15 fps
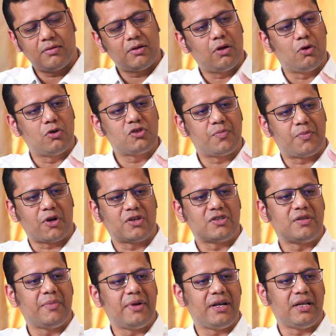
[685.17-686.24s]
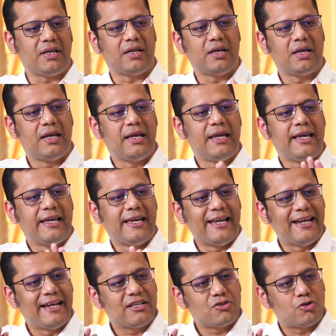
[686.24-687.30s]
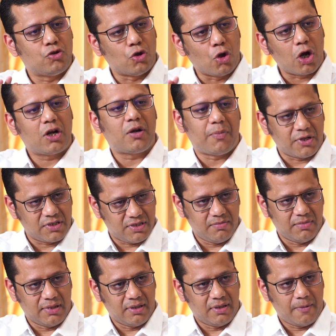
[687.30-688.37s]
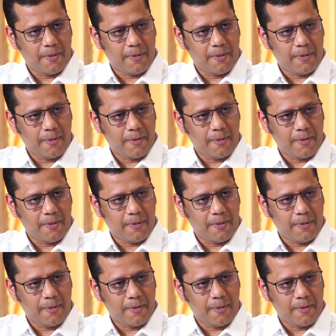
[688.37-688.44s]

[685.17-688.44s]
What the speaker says: close proximity, it is not possible.